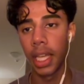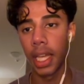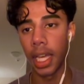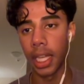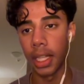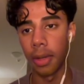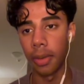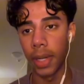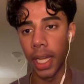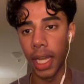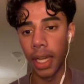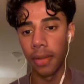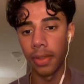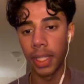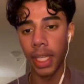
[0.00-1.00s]
and then we
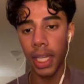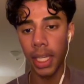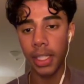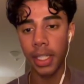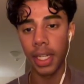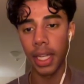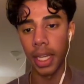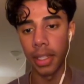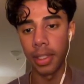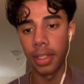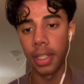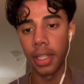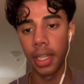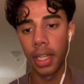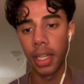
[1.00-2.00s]
have the Asian highs.
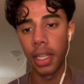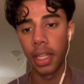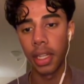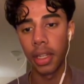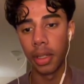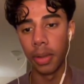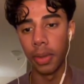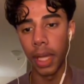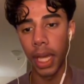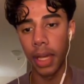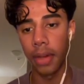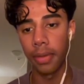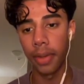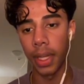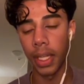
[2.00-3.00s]
Do we
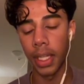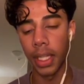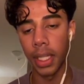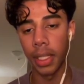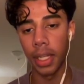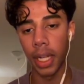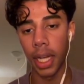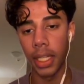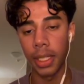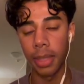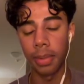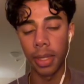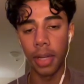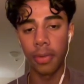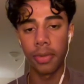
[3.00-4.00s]
have any highs to
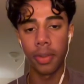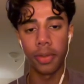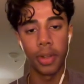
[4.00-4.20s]
play off of?